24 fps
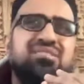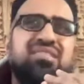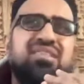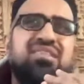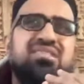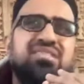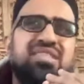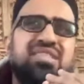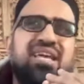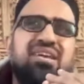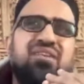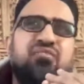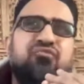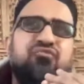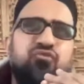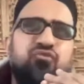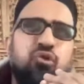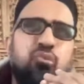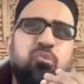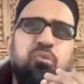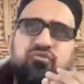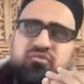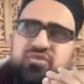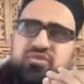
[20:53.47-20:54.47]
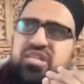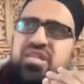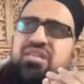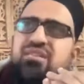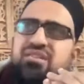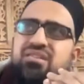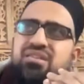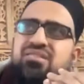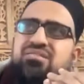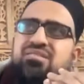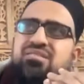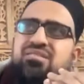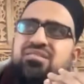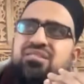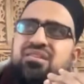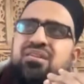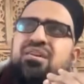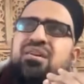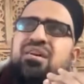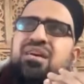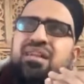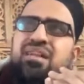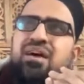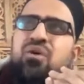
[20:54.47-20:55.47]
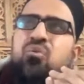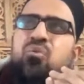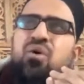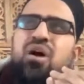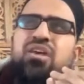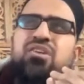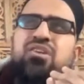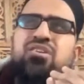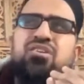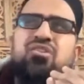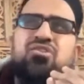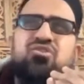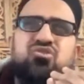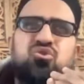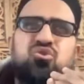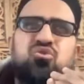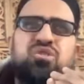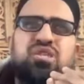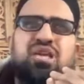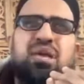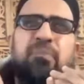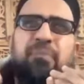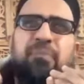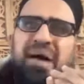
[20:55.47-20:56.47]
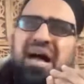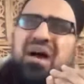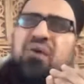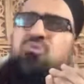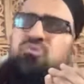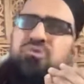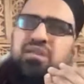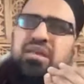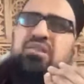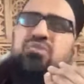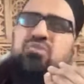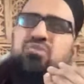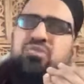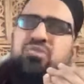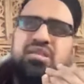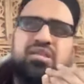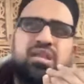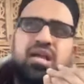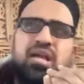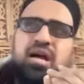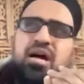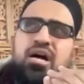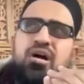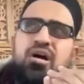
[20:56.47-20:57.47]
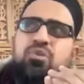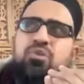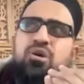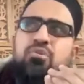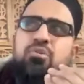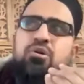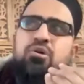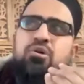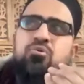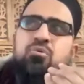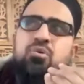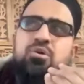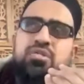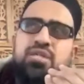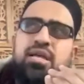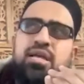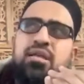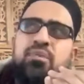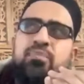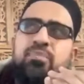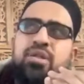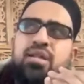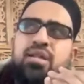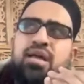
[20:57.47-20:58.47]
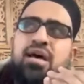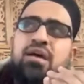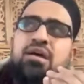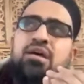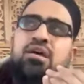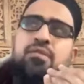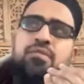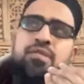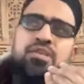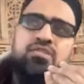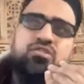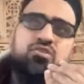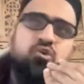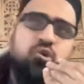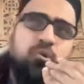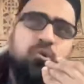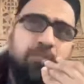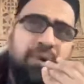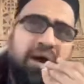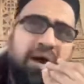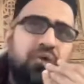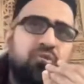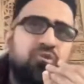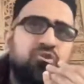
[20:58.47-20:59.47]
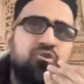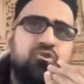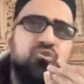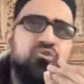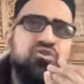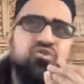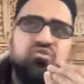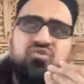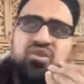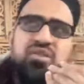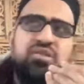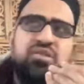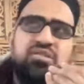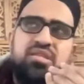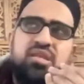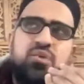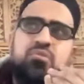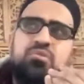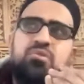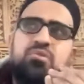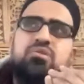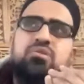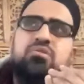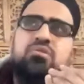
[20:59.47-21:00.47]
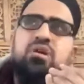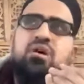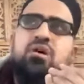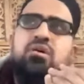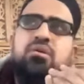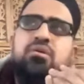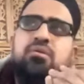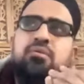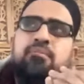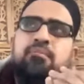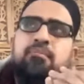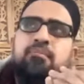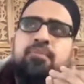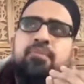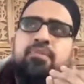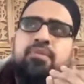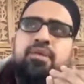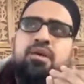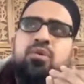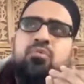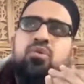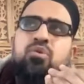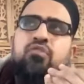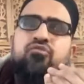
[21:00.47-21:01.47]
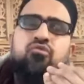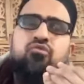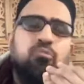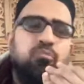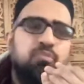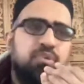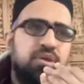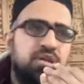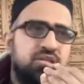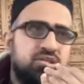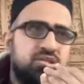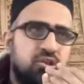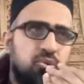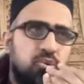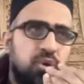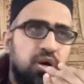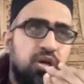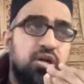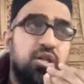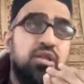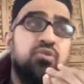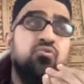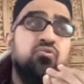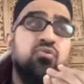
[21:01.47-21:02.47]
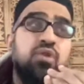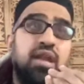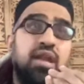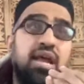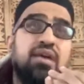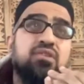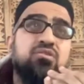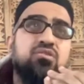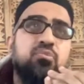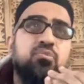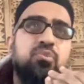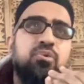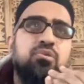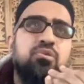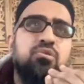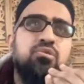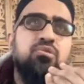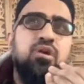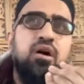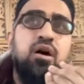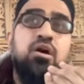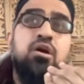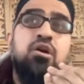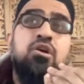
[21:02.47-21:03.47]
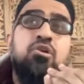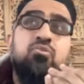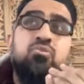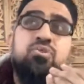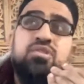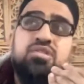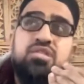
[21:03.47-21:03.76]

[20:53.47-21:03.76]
it's like a form of shirk, isn't it? Why are you going to associate power with anyone? There's no power, no strength except with Allah. Yeah, we have complete tawakkul and reliance upon Allah. We